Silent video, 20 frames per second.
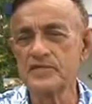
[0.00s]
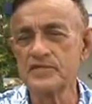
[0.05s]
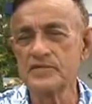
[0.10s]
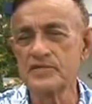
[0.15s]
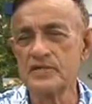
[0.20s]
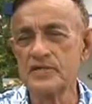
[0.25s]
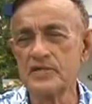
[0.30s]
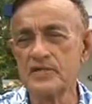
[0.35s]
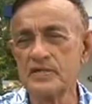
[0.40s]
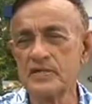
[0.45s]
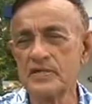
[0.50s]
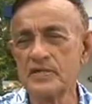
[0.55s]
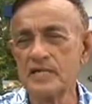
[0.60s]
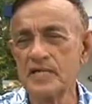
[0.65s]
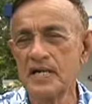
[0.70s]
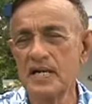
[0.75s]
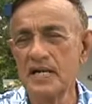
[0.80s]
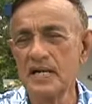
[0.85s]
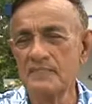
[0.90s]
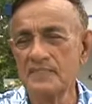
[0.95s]
So
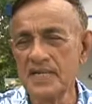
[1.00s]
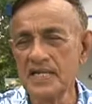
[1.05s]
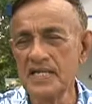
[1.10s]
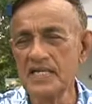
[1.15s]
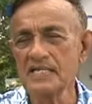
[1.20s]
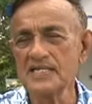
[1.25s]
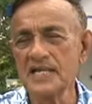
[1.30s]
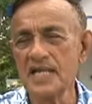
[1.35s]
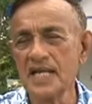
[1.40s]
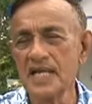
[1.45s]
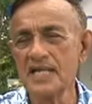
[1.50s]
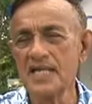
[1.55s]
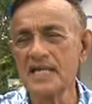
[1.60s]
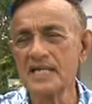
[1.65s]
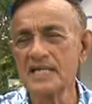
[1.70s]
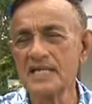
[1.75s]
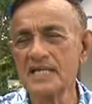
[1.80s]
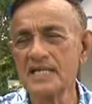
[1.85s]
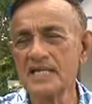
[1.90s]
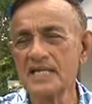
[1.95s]
please, again,
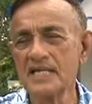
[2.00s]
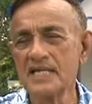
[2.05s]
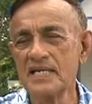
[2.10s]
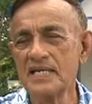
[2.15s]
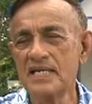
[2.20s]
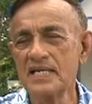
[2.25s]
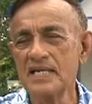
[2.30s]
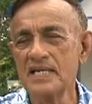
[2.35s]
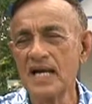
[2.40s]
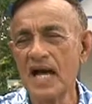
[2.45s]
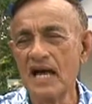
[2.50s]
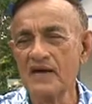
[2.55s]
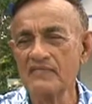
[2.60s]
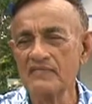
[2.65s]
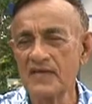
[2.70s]
have